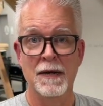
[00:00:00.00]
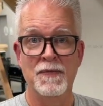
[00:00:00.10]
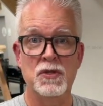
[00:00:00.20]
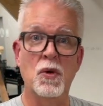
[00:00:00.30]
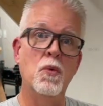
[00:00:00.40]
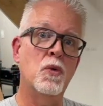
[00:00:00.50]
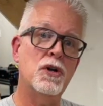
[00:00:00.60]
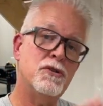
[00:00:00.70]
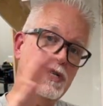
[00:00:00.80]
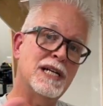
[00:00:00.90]
So we're
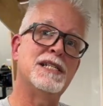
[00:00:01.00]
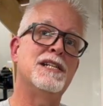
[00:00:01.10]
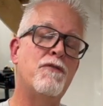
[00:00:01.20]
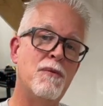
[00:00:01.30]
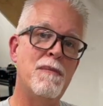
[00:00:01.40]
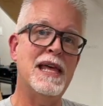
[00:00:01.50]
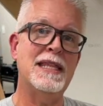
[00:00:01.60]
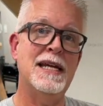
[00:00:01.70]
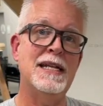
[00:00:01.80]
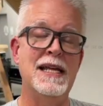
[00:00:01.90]
using a different
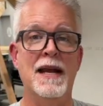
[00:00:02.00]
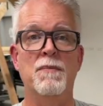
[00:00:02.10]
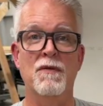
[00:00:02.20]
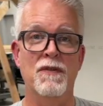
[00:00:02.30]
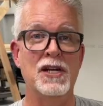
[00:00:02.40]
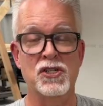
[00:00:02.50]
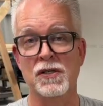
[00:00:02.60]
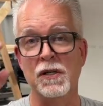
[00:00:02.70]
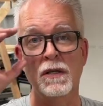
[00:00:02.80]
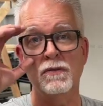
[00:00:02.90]
method than a
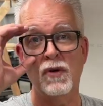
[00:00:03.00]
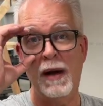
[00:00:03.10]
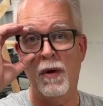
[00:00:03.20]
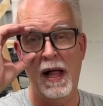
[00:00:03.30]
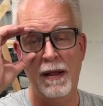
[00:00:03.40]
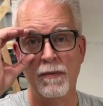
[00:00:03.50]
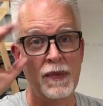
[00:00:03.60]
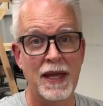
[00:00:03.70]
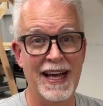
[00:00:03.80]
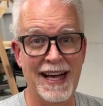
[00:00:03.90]
professional drywall
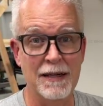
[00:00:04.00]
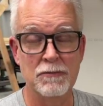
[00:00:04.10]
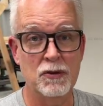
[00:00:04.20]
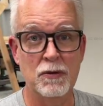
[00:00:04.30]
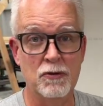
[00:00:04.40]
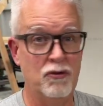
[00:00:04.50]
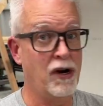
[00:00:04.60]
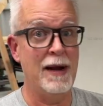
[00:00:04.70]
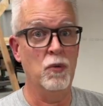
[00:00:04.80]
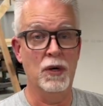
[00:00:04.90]

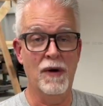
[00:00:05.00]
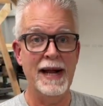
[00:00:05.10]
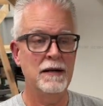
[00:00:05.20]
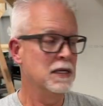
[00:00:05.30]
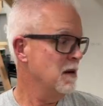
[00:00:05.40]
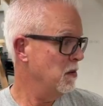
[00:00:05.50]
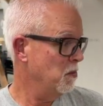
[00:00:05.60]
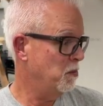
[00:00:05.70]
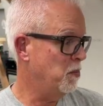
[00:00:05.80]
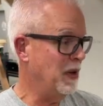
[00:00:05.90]
trade would, right?
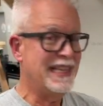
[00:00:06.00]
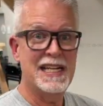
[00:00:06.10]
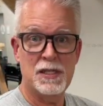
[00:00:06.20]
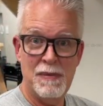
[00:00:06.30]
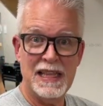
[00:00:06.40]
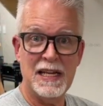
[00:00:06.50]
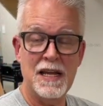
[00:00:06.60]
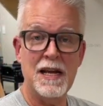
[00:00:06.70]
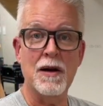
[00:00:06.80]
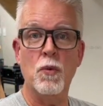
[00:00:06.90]
But this method
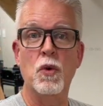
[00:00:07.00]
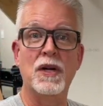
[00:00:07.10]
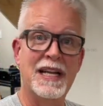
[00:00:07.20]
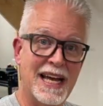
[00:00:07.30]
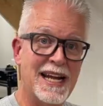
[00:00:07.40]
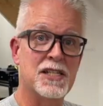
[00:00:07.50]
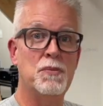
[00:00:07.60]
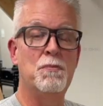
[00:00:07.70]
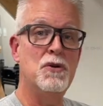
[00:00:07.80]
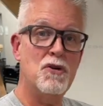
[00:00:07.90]
here will get us
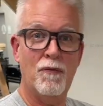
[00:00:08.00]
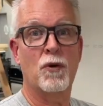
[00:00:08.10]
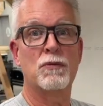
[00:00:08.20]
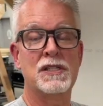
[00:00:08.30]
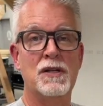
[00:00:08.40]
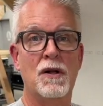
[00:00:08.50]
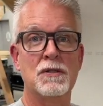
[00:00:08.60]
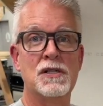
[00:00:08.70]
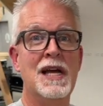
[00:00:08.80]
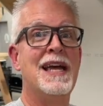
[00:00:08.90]
beautiful
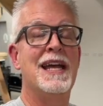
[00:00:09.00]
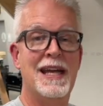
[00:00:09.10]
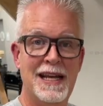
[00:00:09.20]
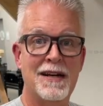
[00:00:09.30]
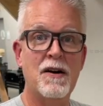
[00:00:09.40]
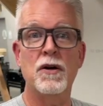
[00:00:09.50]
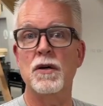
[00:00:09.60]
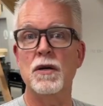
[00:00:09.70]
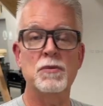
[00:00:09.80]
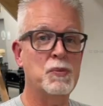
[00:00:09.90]
results in our
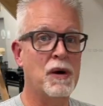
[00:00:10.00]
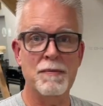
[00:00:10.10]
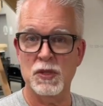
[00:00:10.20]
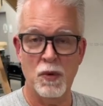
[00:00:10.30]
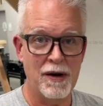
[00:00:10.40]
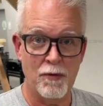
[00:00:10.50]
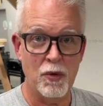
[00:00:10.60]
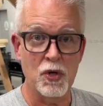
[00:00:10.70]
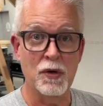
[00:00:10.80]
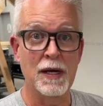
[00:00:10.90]
homes, apartments, whatever we're
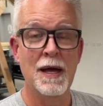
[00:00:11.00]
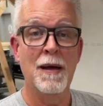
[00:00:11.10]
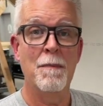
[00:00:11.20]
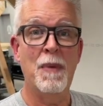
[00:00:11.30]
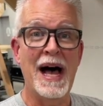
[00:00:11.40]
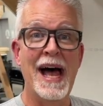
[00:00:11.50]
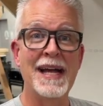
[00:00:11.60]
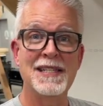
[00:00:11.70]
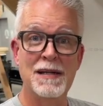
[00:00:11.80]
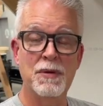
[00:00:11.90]
doing, by
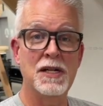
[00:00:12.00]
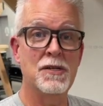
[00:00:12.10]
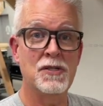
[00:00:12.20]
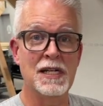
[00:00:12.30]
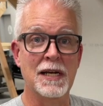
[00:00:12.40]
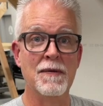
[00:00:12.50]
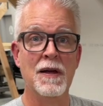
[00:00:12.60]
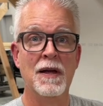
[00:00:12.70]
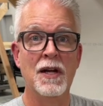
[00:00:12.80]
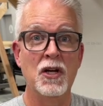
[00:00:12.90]
simply using
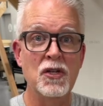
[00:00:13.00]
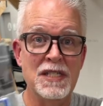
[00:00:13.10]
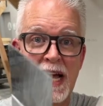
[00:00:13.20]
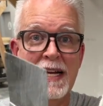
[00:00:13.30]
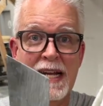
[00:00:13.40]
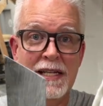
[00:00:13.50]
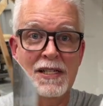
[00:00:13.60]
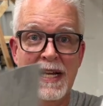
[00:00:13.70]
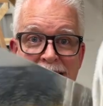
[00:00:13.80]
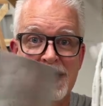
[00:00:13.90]
good
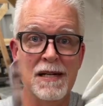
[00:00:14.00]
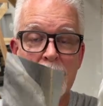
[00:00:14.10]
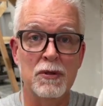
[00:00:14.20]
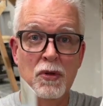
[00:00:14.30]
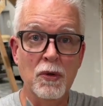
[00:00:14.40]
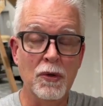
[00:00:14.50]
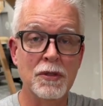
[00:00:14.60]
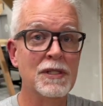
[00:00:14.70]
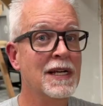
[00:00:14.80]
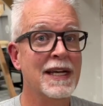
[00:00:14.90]
techniques and simple
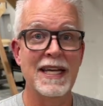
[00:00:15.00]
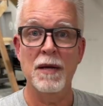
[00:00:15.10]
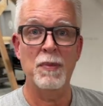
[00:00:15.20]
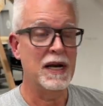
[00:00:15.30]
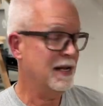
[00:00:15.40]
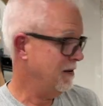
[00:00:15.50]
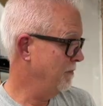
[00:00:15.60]
tools, keeping it,